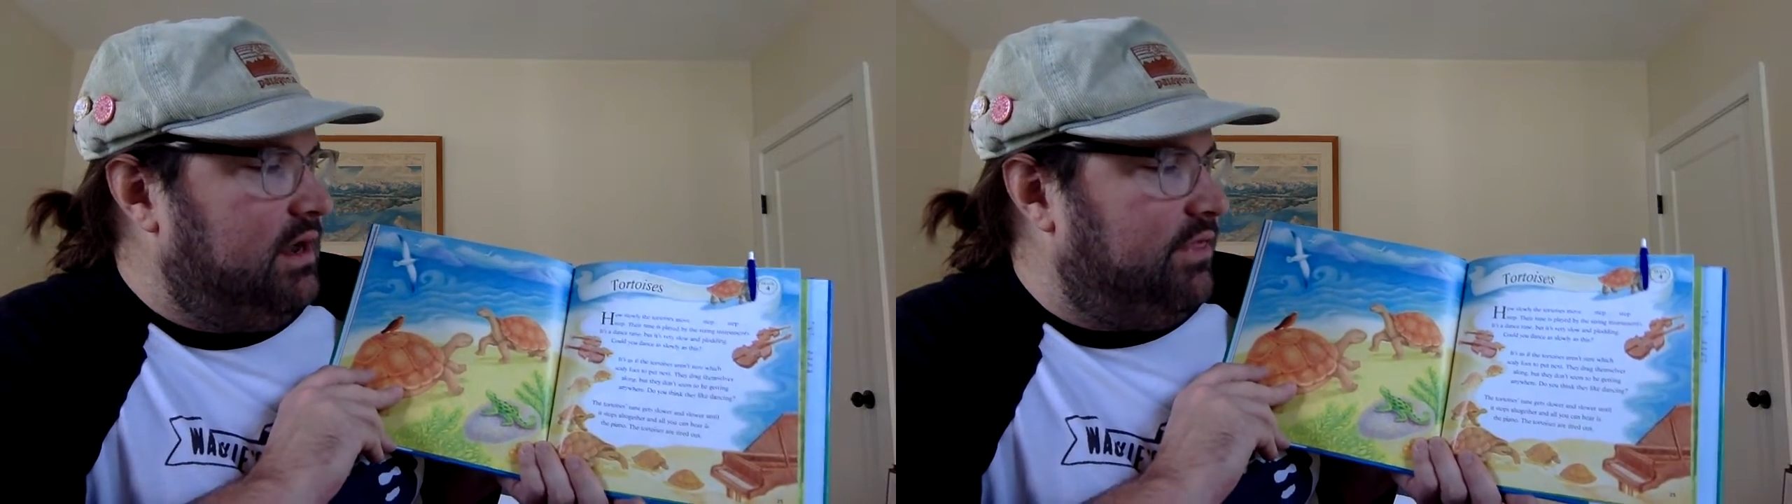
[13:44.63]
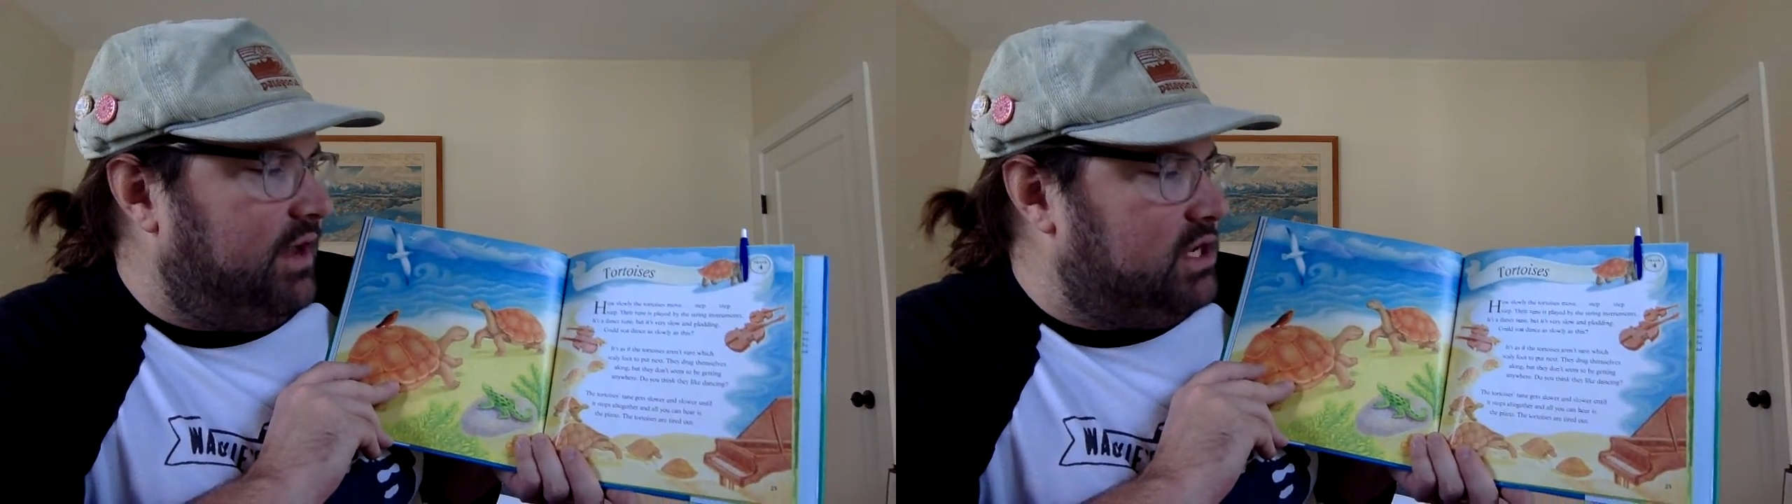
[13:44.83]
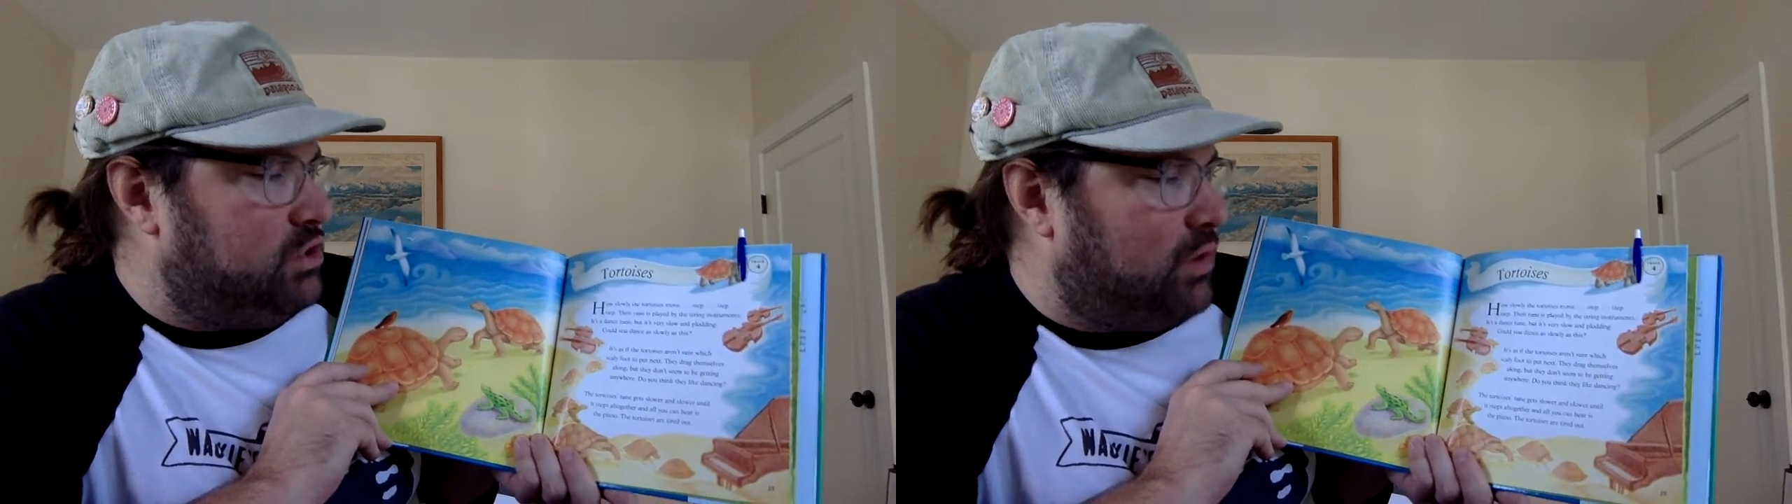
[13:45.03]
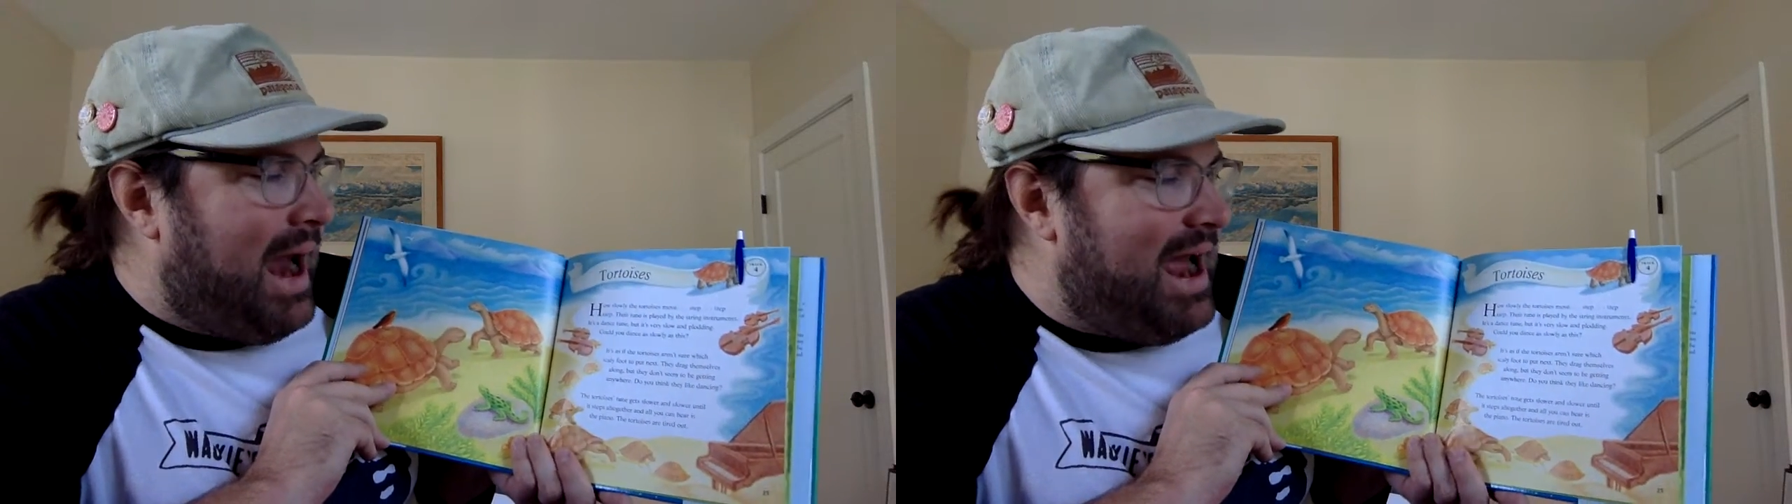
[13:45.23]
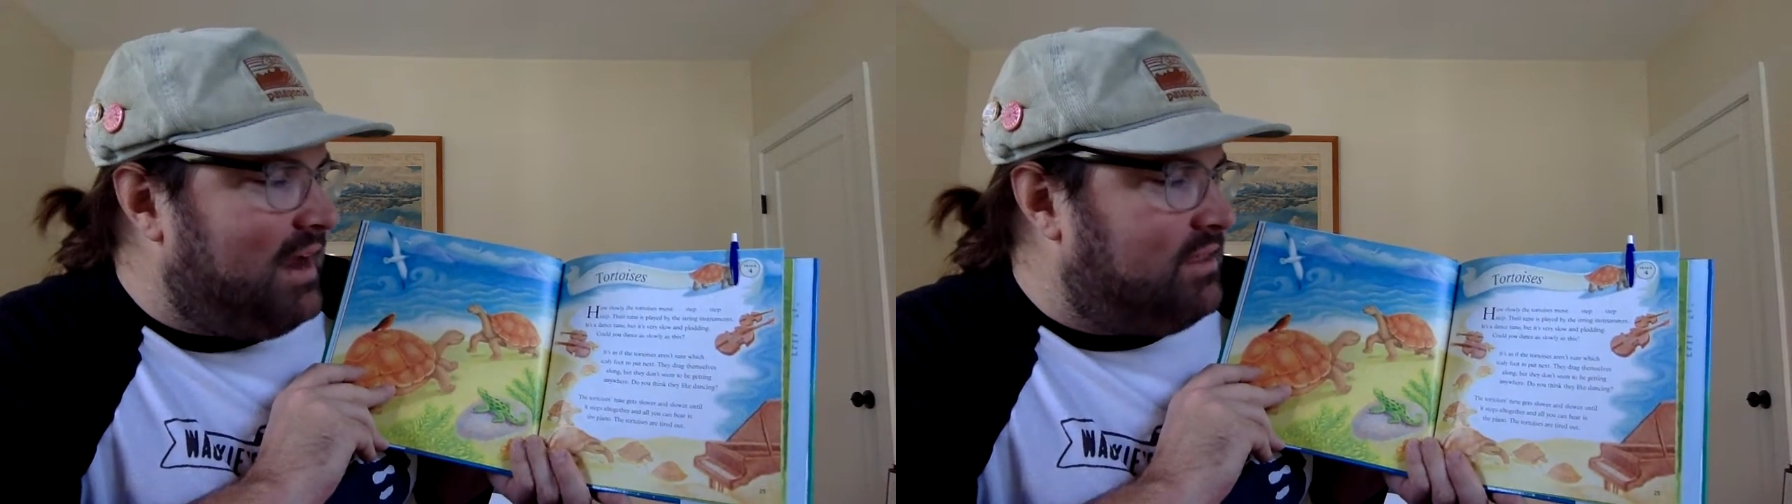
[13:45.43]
They drag